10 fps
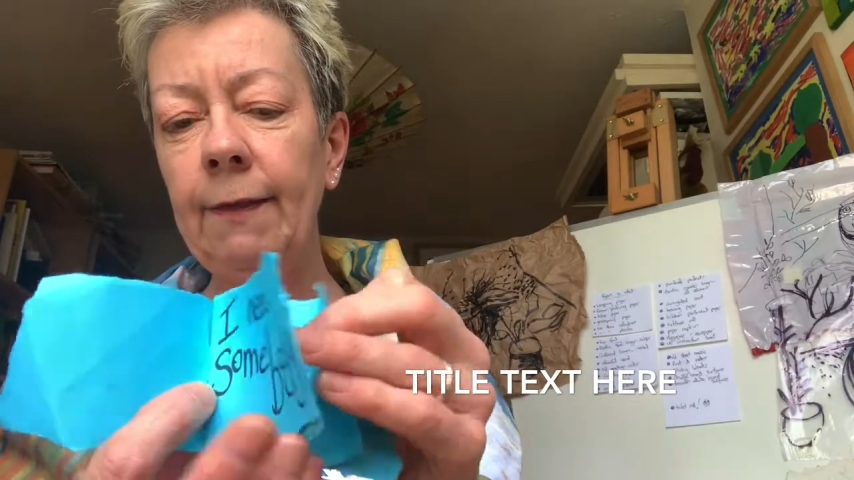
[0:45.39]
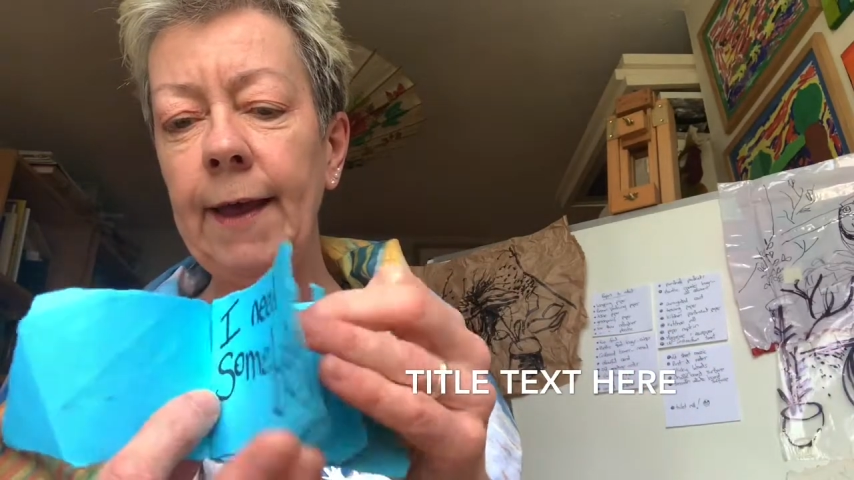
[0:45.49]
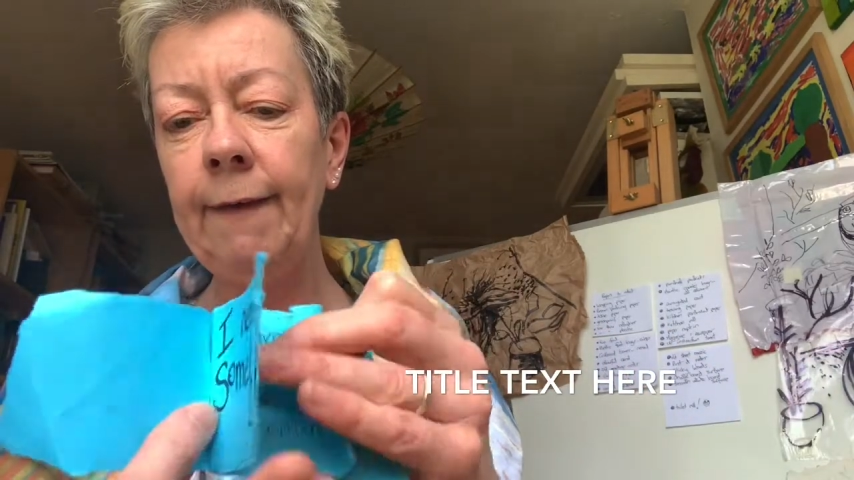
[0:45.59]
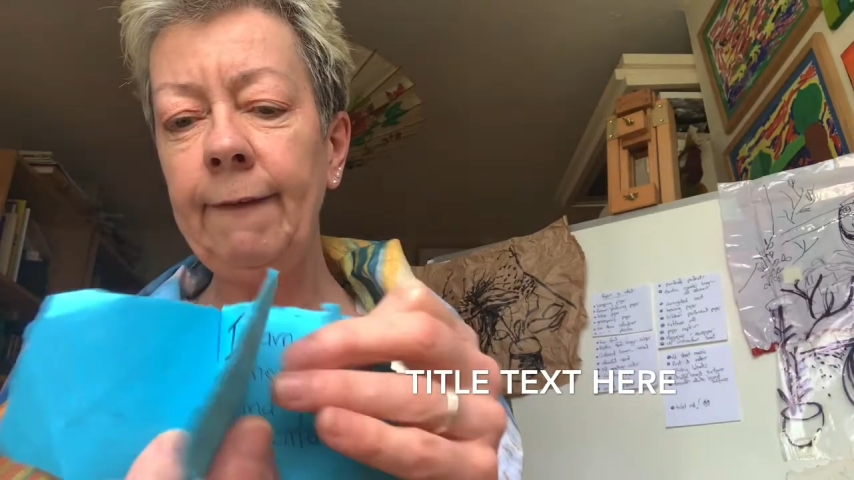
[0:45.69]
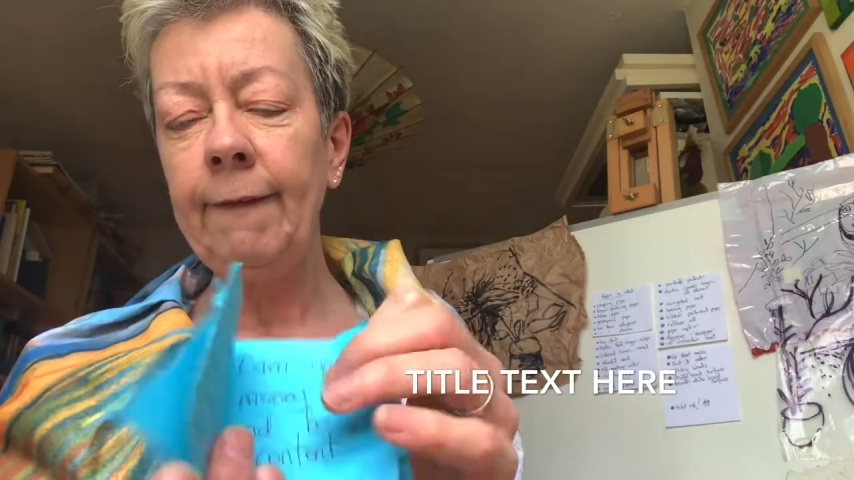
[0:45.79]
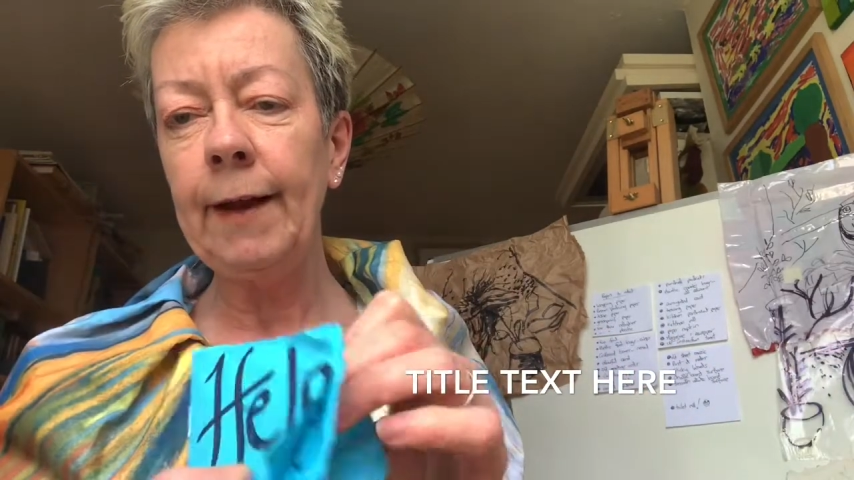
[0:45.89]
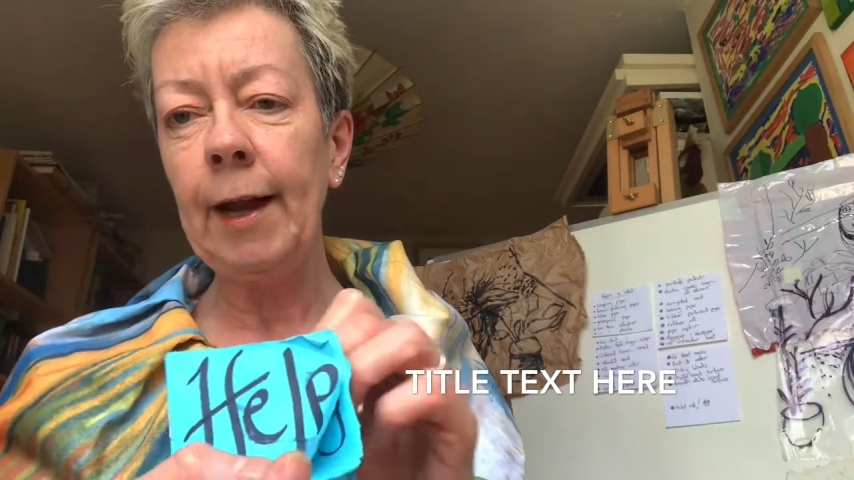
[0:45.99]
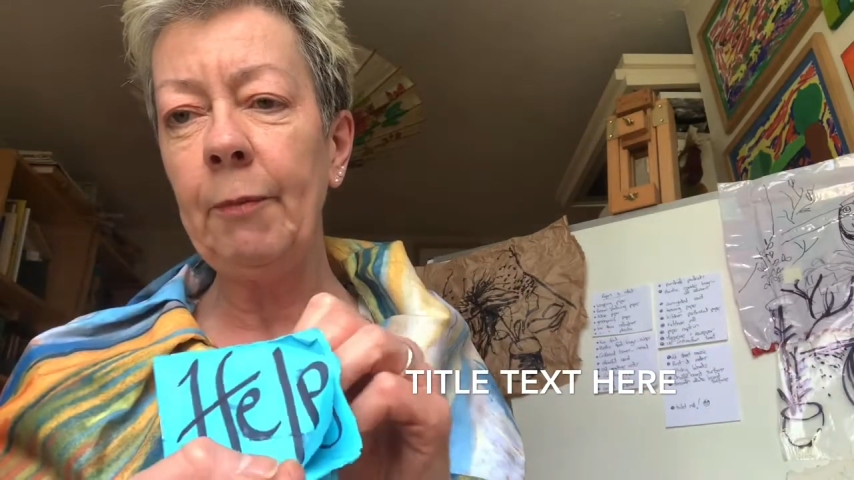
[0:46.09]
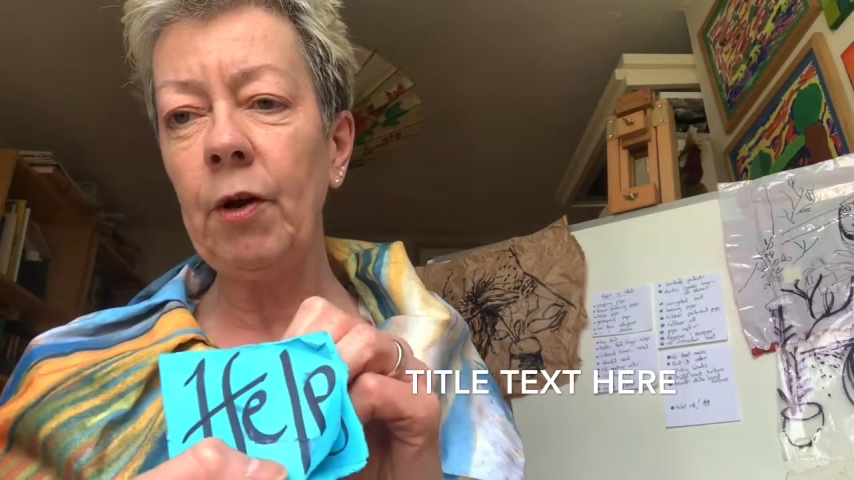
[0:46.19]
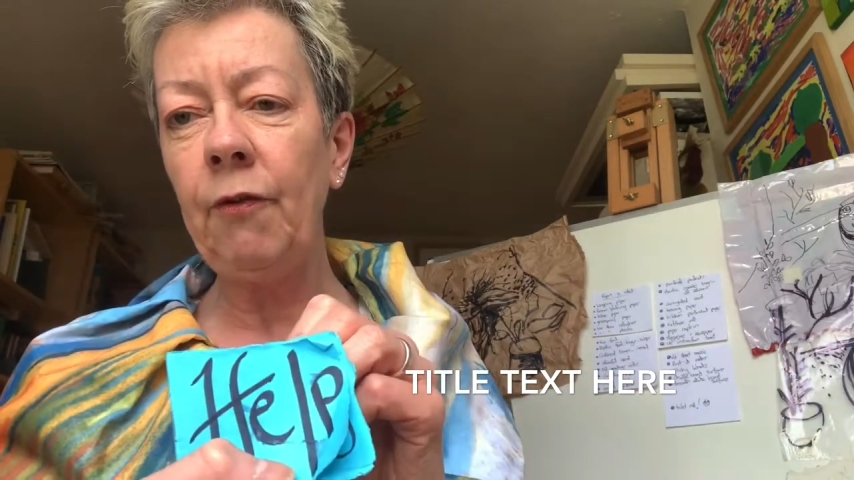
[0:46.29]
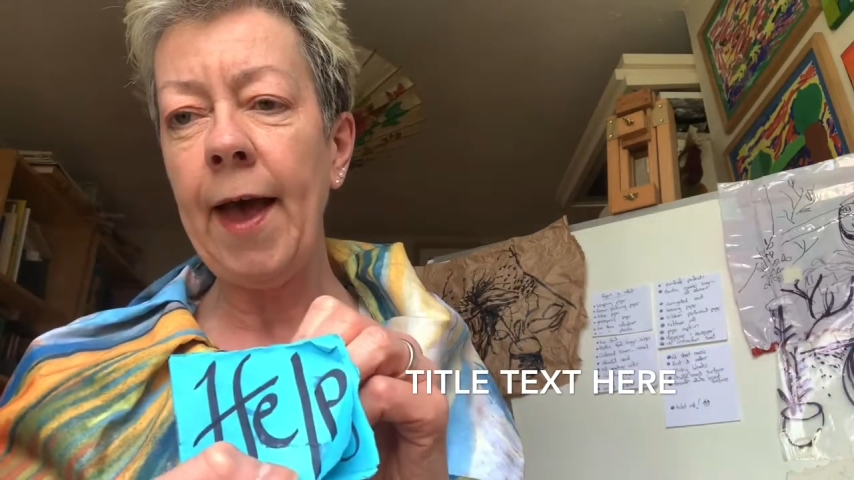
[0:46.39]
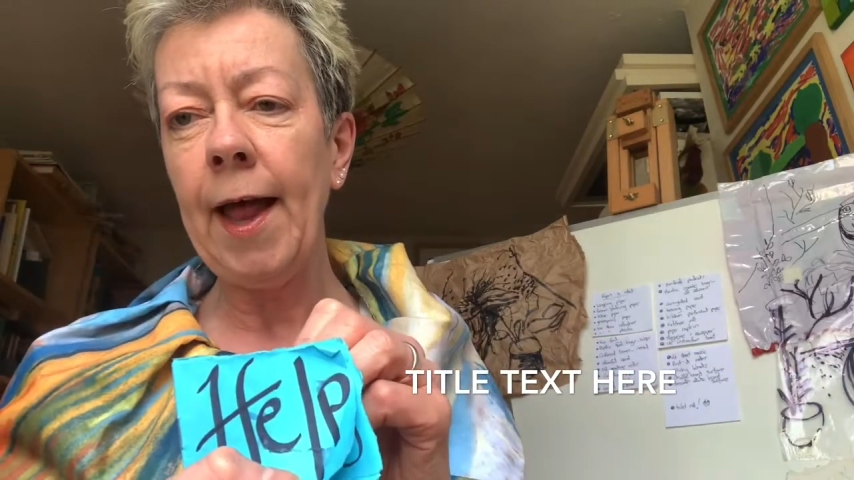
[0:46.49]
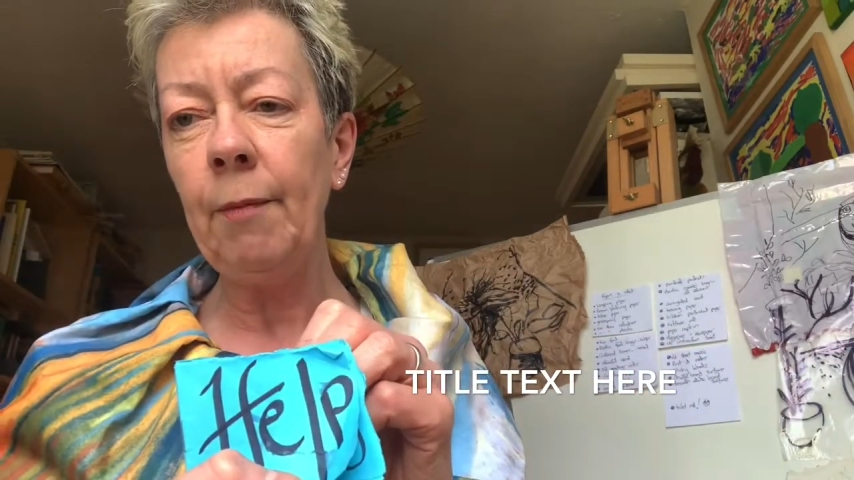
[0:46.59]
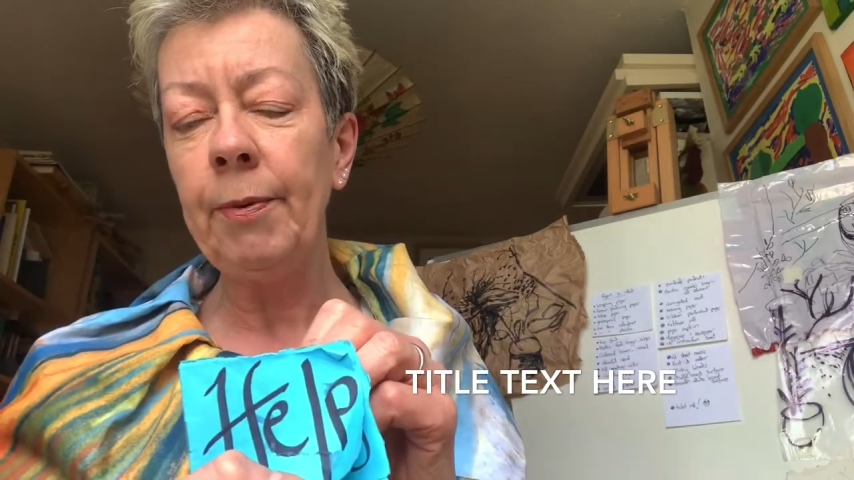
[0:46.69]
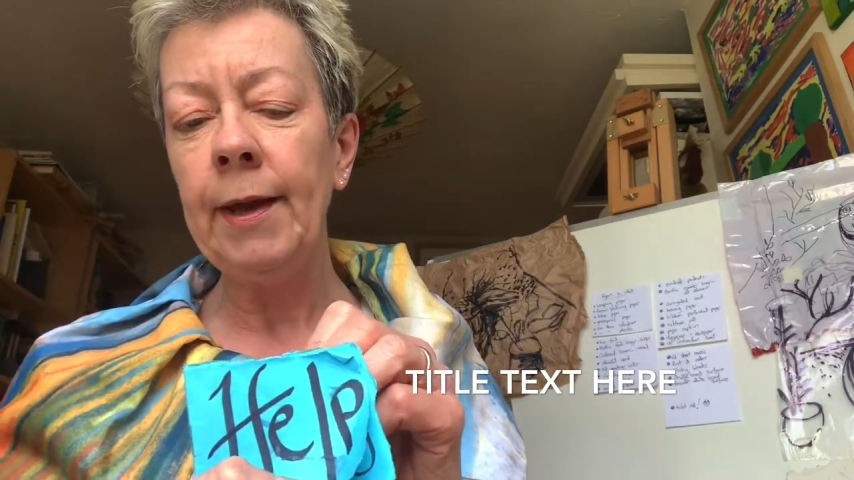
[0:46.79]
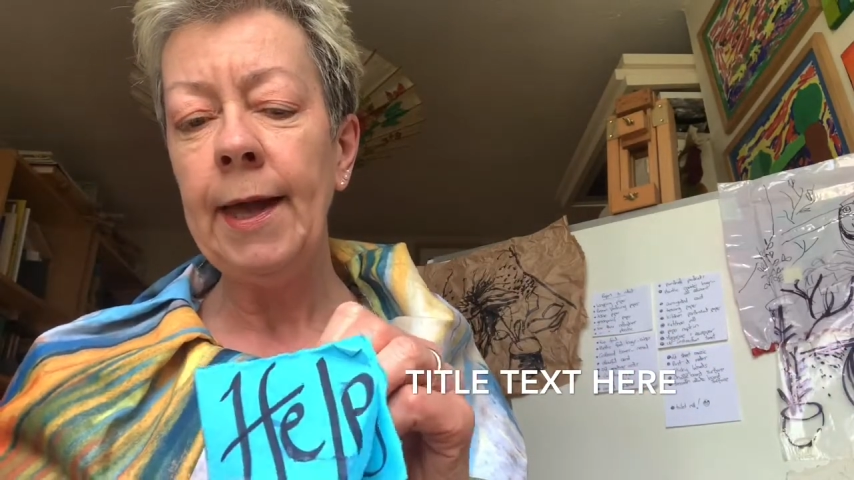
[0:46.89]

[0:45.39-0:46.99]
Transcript: this, a little book of help,